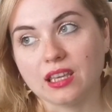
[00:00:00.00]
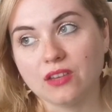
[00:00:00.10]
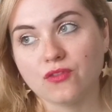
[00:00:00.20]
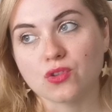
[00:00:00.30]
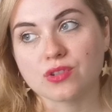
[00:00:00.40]

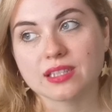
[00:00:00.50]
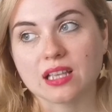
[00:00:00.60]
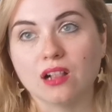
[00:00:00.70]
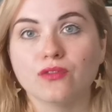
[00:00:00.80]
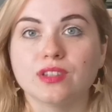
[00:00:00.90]
Give
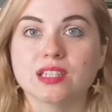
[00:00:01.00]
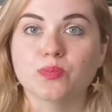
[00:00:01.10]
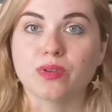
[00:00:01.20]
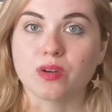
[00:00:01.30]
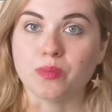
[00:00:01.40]
yourself
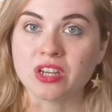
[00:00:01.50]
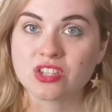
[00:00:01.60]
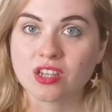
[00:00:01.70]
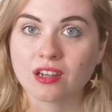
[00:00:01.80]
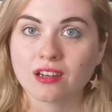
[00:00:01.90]
this
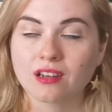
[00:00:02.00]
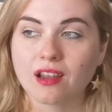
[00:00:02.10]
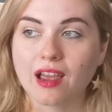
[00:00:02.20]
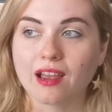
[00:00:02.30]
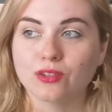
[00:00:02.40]
permission
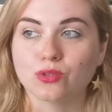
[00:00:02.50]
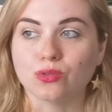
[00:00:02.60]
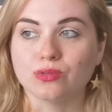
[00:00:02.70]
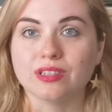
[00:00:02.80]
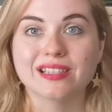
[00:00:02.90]

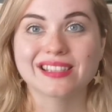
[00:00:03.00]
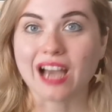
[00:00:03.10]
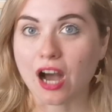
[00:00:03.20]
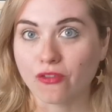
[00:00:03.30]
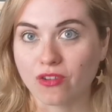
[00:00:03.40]
to
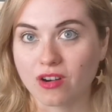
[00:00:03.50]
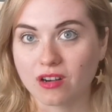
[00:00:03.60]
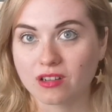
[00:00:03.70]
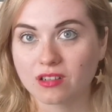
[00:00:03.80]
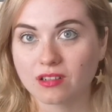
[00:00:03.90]

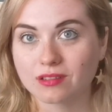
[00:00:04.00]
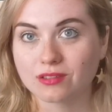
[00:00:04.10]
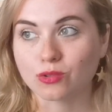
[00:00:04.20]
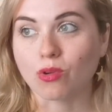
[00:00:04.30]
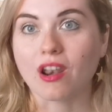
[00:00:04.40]
discover,
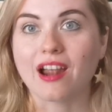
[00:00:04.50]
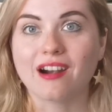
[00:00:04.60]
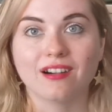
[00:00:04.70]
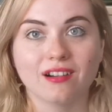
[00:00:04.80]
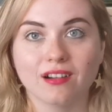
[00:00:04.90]
to
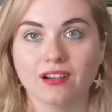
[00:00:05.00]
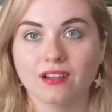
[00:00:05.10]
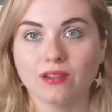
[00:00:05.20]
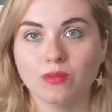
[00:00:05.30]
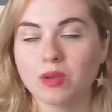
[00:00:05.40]
learn.
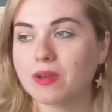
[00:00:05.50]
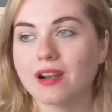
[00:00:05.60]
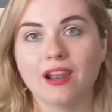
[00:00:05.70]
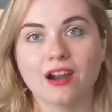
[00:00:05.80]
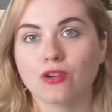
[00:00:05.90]
We
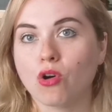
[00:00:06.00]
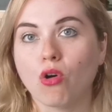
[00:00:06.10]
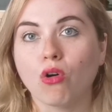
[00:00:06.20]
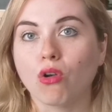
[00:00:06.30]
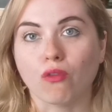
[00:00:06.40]
will learn
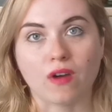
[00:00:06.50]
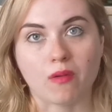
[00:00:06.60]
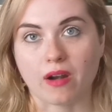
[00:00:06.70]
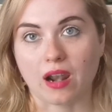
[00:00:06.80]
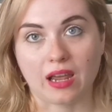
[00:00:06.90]
all of
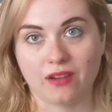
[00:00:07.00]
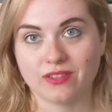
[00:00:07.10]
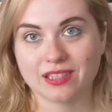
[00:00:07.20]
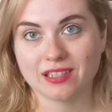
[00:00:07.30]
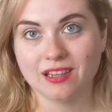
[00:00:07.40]
our
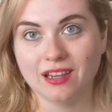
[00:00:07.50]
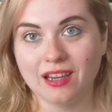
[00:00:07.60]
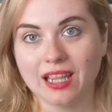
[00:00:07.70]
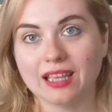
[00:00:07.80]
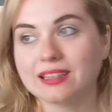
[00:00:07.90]
lives.
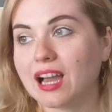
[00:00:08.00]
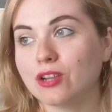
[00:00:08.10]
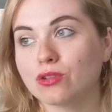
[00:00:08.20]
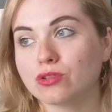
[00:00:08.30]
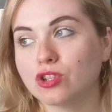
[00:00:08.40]
And
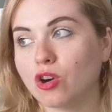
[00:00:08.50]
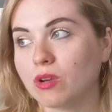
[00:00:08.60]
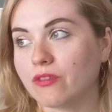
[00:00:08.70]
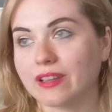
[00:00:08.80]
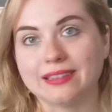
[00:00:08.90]
I don't
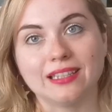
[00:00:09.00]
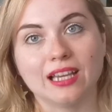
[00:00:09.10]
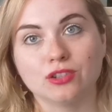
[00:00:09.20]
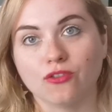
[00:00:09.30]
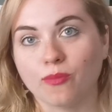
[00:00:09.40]
know if at the
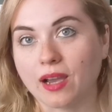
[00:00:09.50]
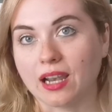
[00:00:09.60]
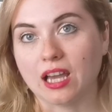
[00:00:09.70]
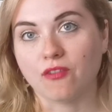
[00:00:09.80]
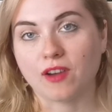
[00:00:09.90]
end of my
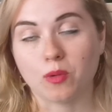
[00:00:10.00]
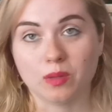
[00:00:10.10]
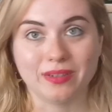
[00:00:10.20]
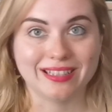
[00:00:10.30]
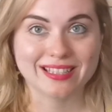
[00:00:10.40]
life I
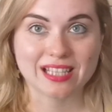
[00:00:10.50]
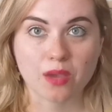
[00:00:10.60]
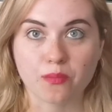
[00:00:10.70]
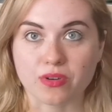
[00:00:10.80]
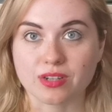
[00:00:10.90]
will be the
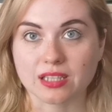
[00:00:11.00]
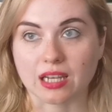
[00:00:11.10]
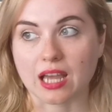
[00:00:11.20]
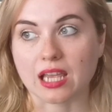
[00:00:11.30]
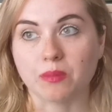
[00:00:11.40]
same
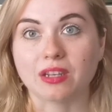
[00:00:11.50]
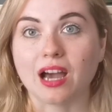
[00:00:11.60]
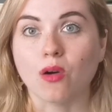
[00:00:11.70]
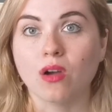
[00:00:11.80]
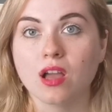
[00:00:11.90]
person I am
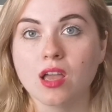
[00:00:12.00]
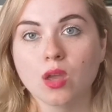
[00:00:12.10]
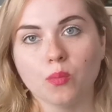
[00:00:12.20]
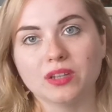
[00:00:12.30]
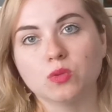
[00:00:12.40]
now.
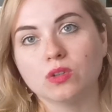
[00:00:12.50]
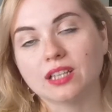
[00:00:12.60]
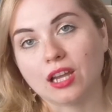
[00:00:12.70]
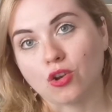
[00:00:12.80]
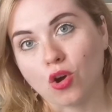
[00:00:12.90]
But
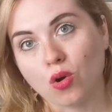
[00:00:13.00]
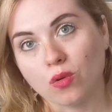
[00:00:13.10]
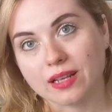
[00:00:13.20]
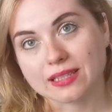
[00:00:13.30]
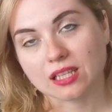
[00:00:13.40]
what I
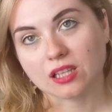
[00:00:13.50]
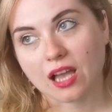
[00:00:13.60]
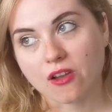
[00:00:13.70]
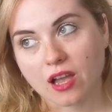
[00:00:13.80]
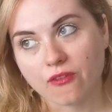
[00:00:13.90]
know is that
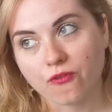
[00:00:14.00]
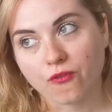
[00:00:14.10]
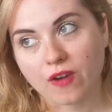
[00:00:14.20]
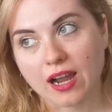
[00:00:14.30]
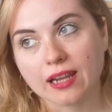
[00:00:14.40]
I have
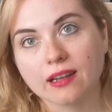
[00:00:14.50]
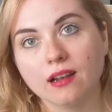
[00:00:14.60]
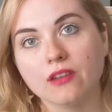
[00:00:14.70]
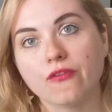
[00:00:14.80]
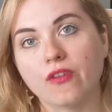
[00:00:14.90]

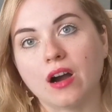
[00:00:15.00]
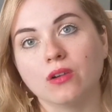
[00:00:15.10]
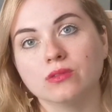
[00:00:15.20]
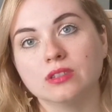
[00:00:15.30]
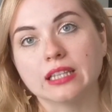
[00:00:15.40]
finally
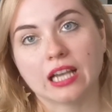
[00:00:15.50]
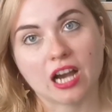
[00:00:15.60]
found the